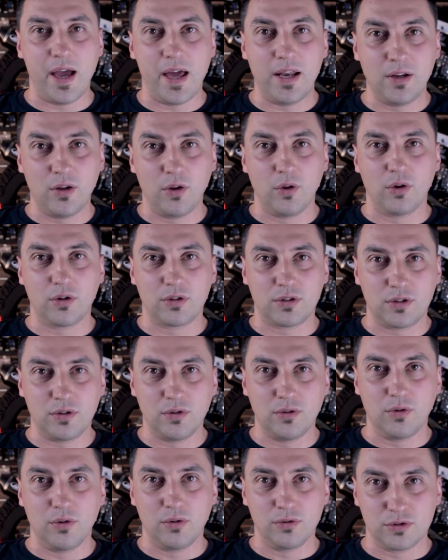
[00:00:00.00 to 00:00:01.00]
analog,
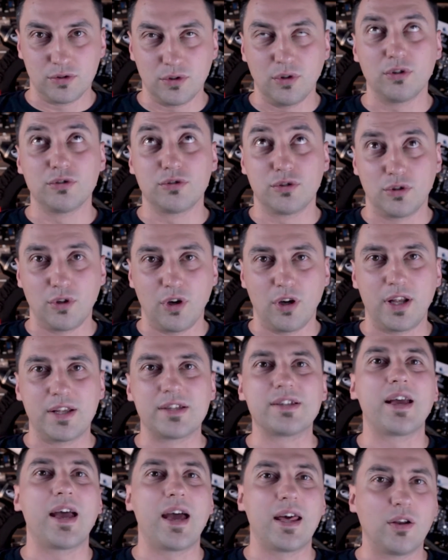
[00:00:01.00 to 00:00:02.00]
also known
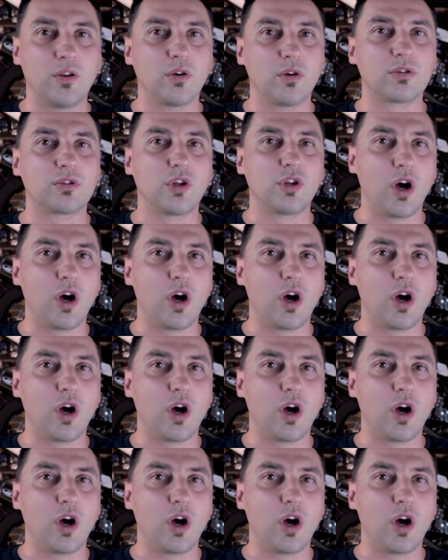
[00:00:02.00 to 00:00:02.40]
as analog